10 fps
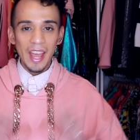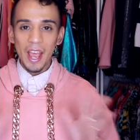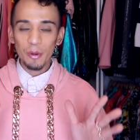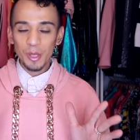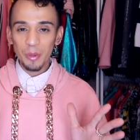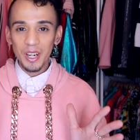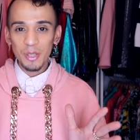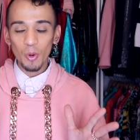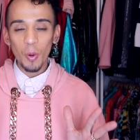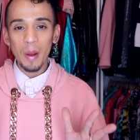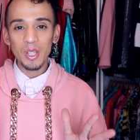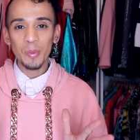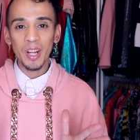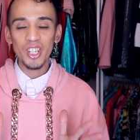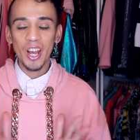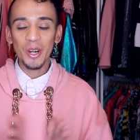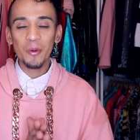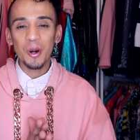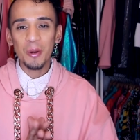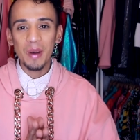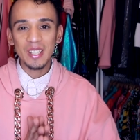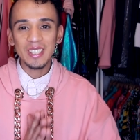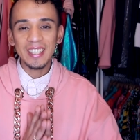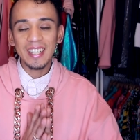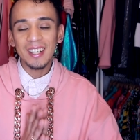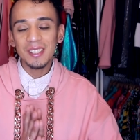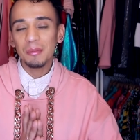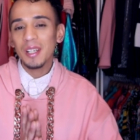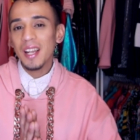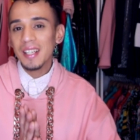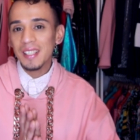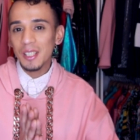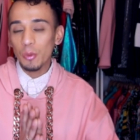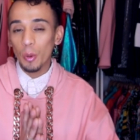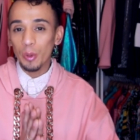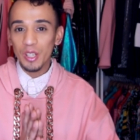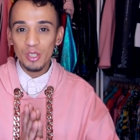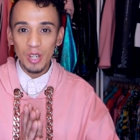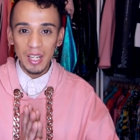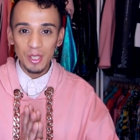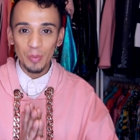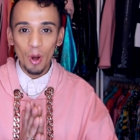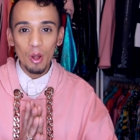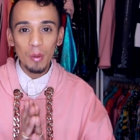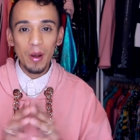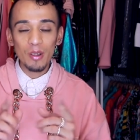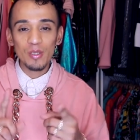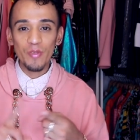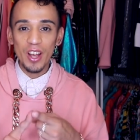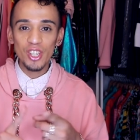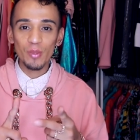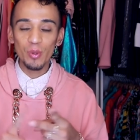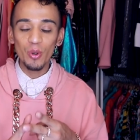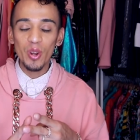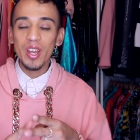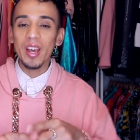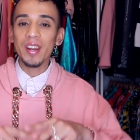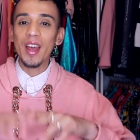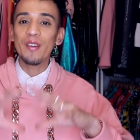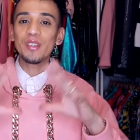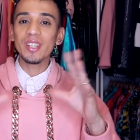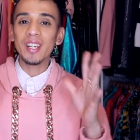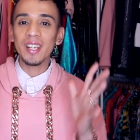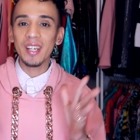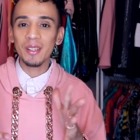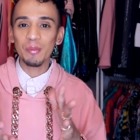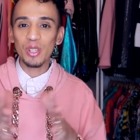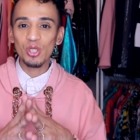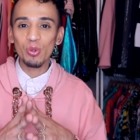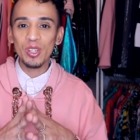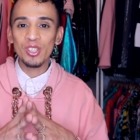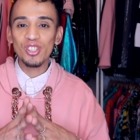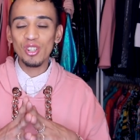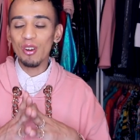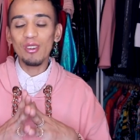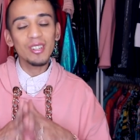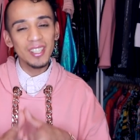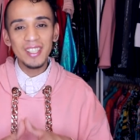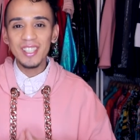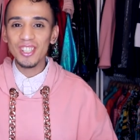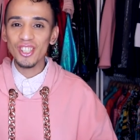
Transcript: Hey, what's up guys, welcome back to my channel, welcome back to The Gossip Closet, where we get to gossip all about fashion, beauty and everything in between. So let's get